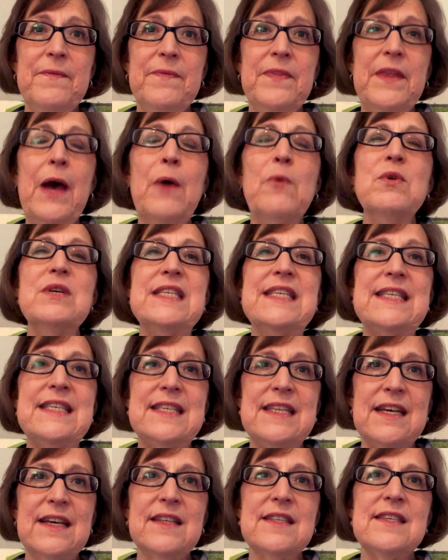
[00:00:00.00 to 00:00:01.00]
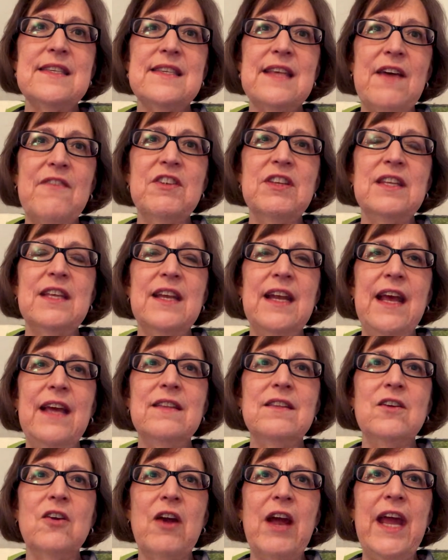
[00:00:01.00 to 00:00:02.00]
that was sixth, seventh, and
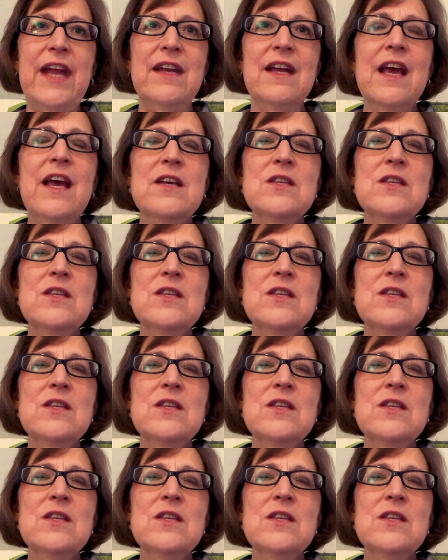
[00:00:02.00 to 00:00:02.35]
eighth grade.